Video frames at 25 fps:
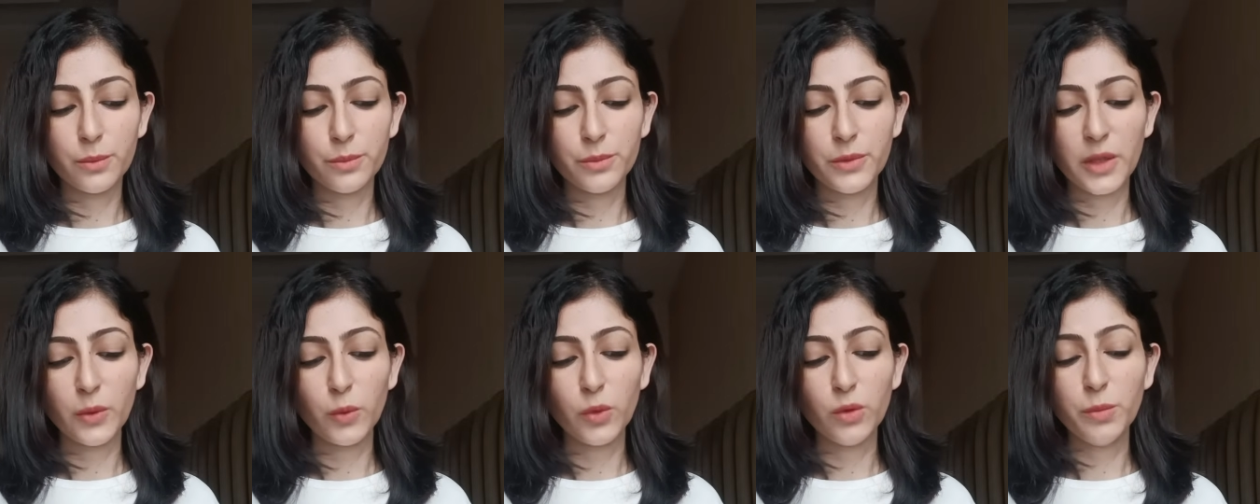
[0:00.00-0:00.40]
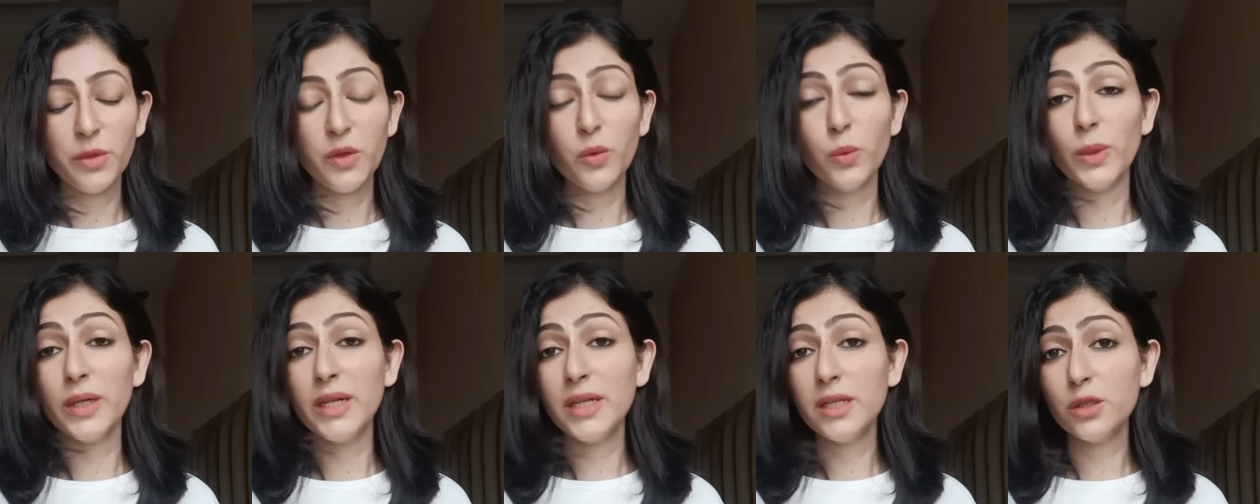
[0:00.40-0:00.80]

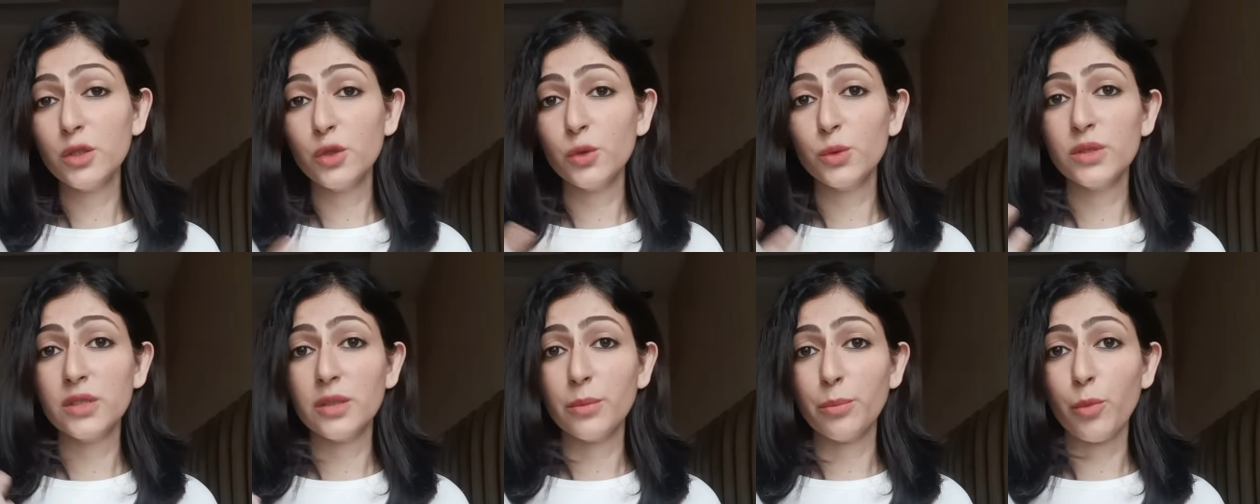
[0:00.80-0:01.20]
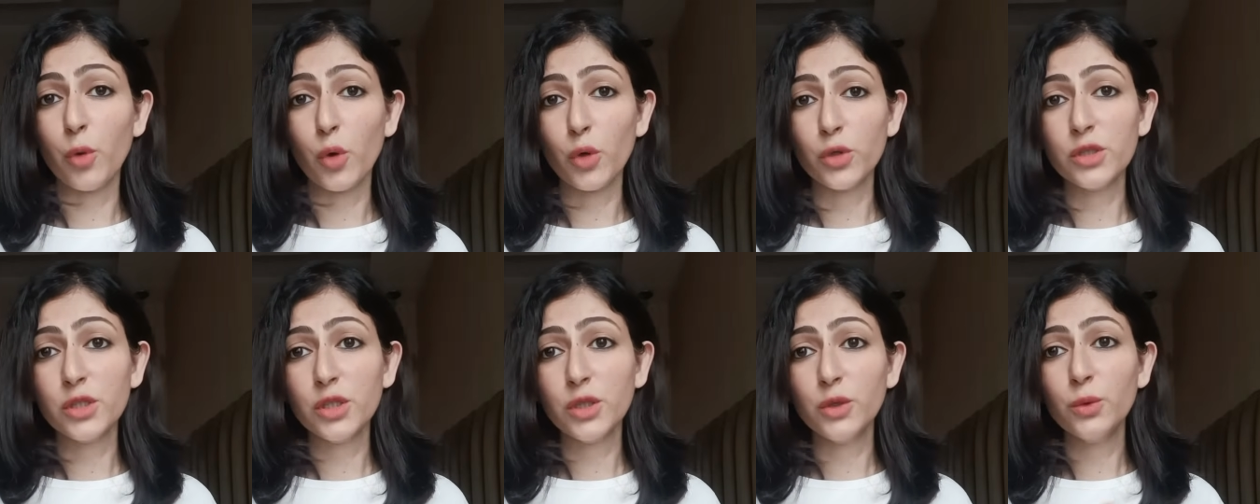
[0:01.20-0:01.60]
be willing to
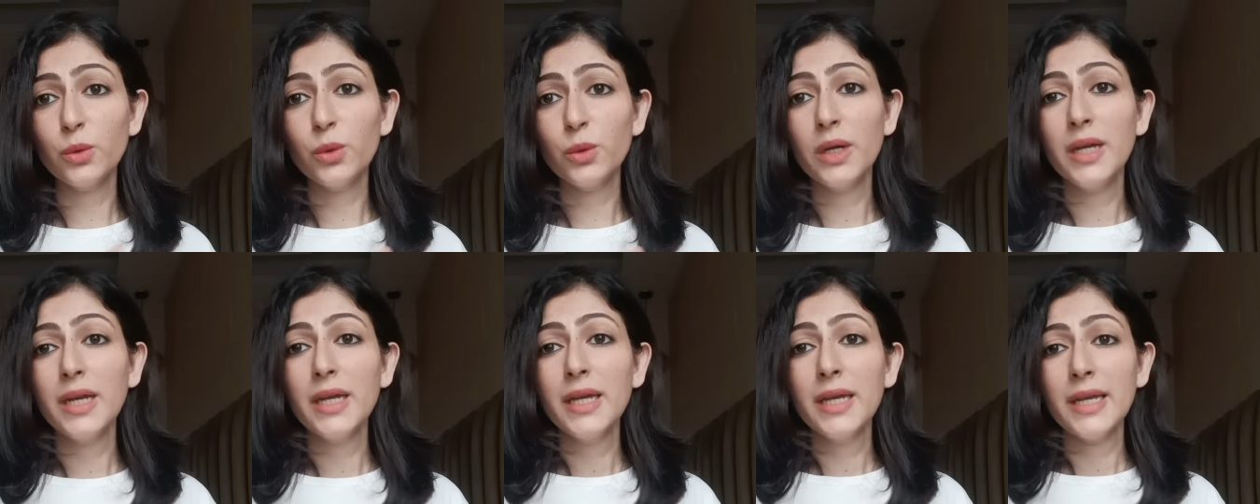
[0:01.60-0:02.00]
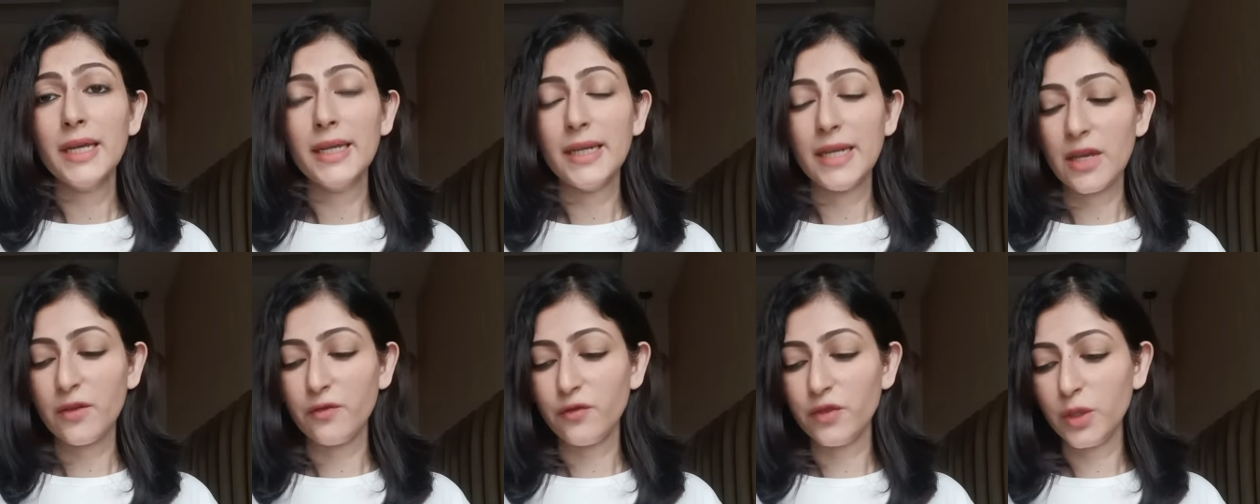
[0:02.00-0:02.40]
support you
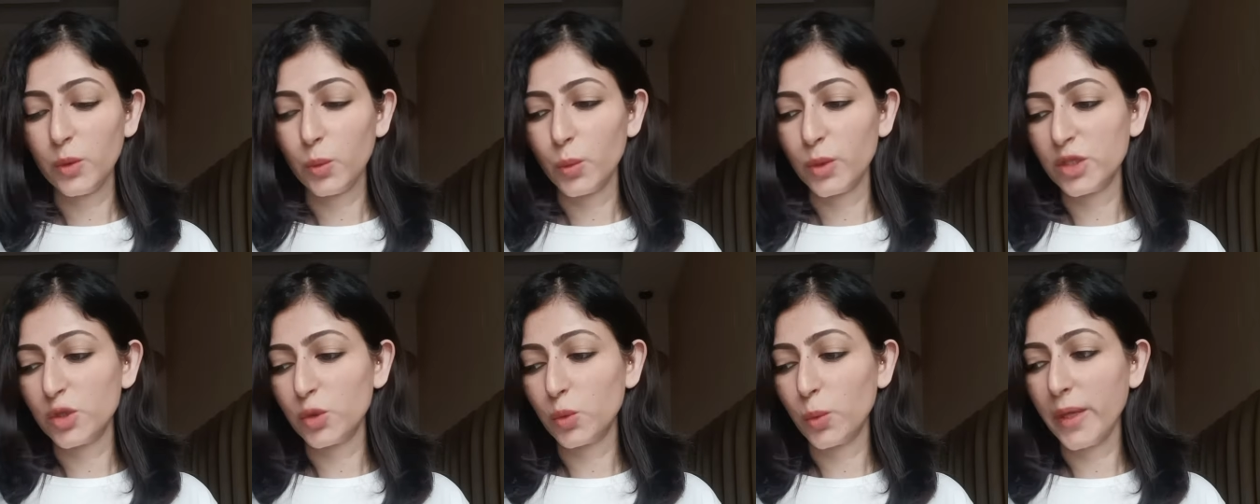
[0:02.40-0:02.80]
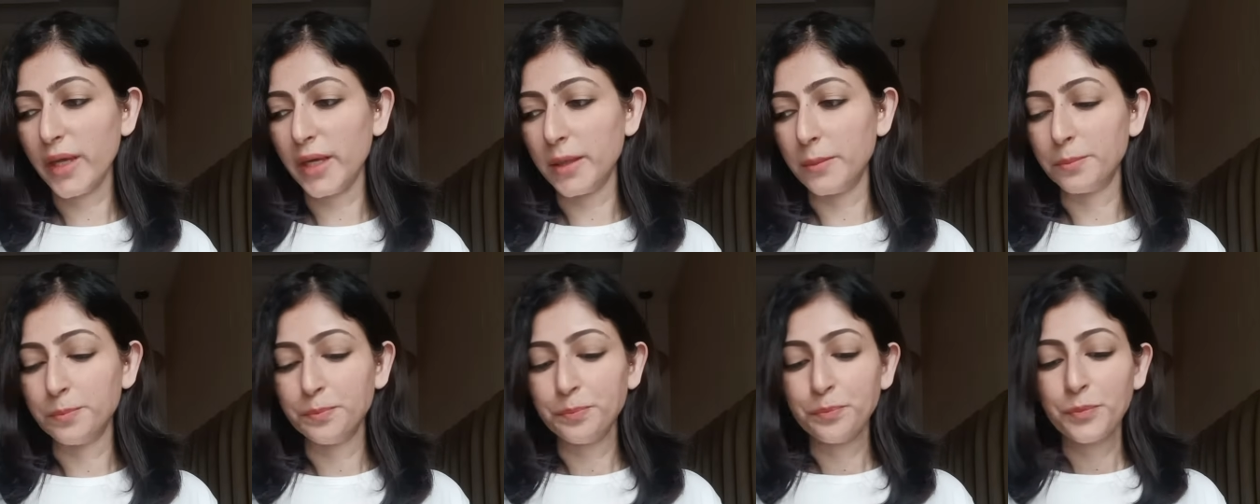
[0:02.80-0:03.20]
in every which
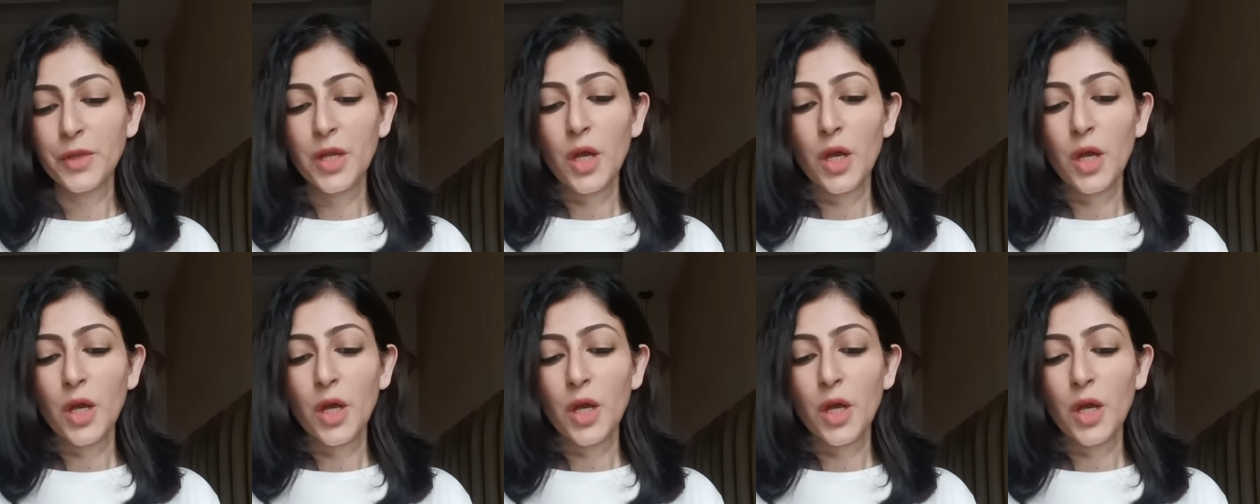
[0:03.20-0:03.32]
way.